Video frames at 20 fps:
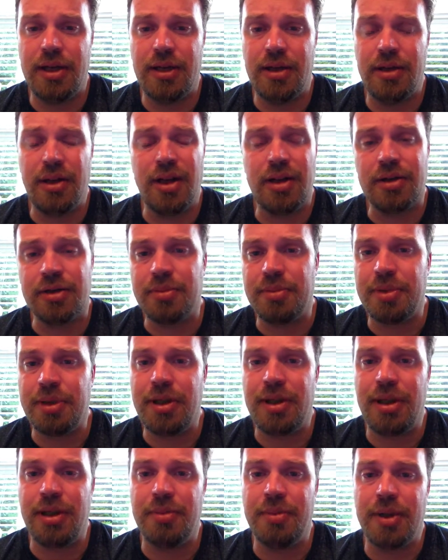not
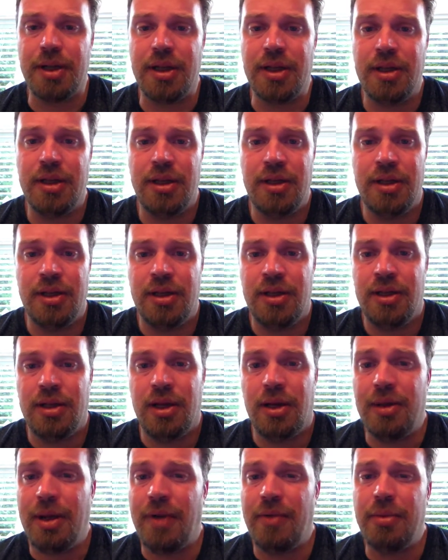completely, but
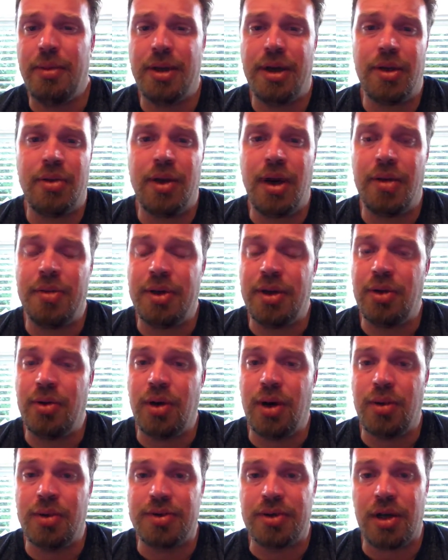everybody around me knew
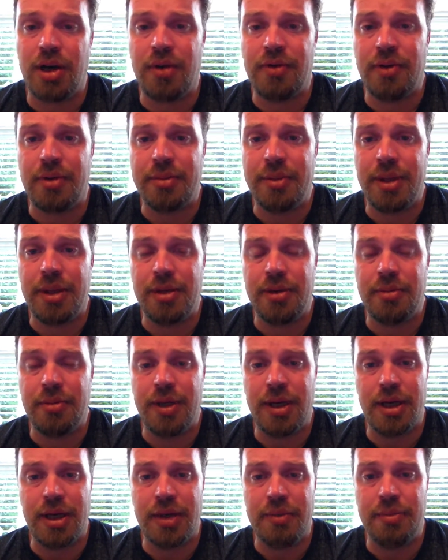I was off. I mean,
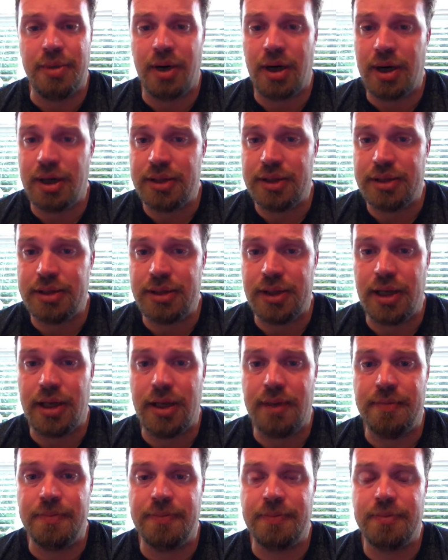my boss,
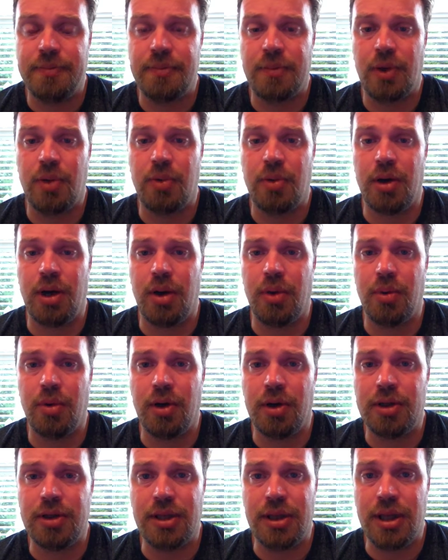where I
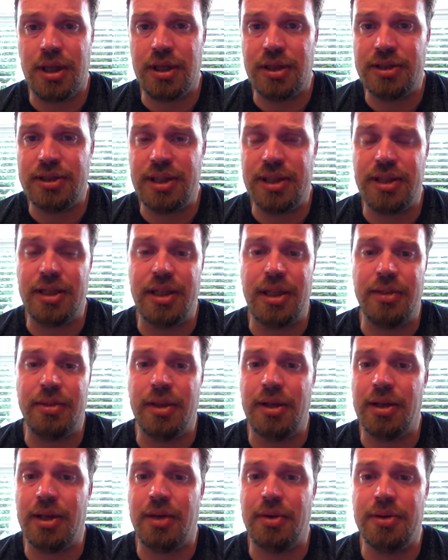worked, sent an
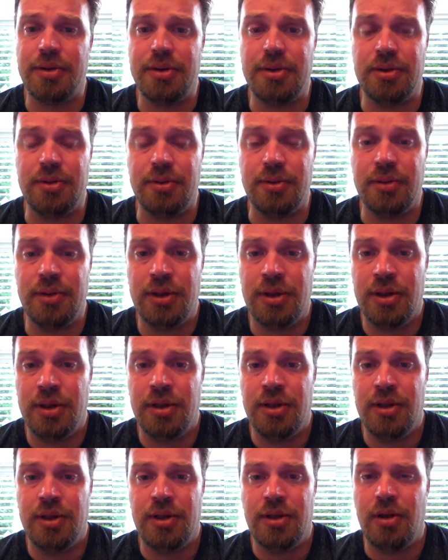email out to
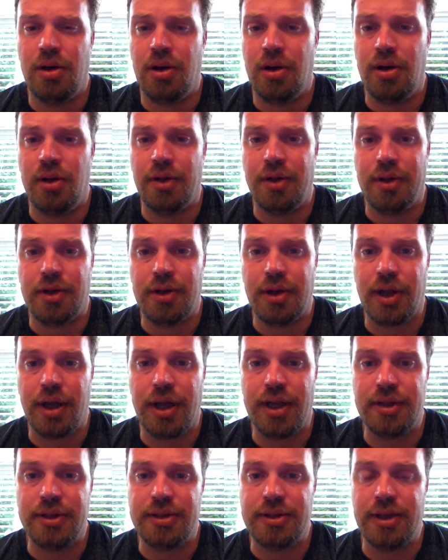all the
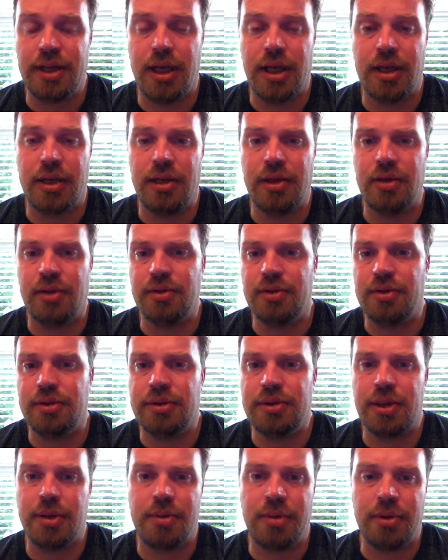clients saying, there's
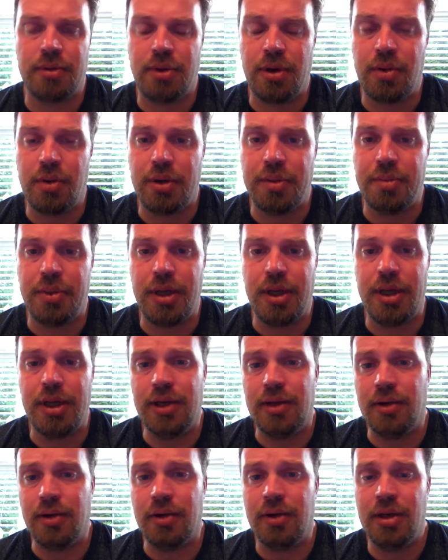something wrong with Pete,
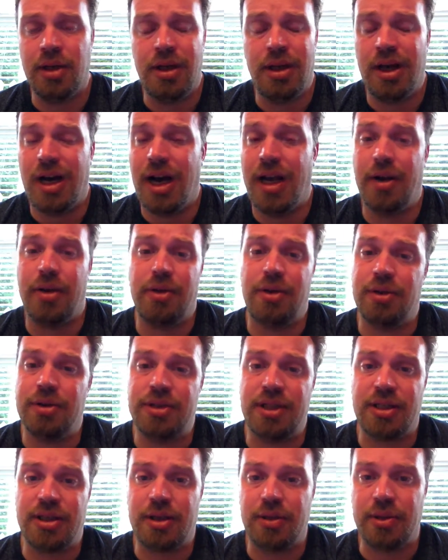or I don't know
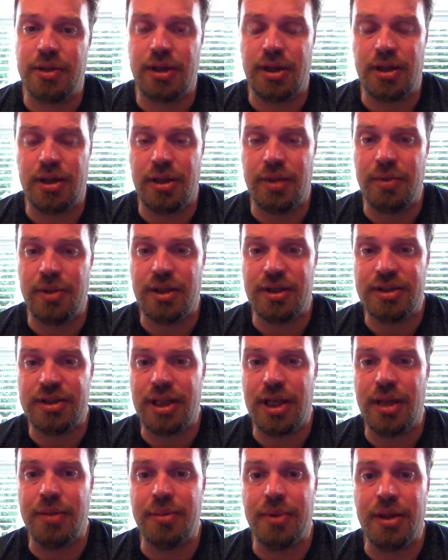exactly what the email
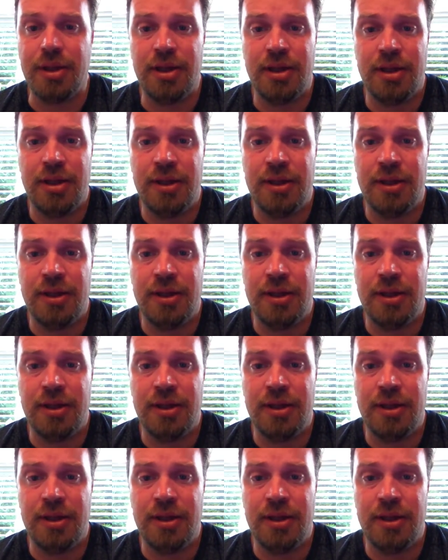said, but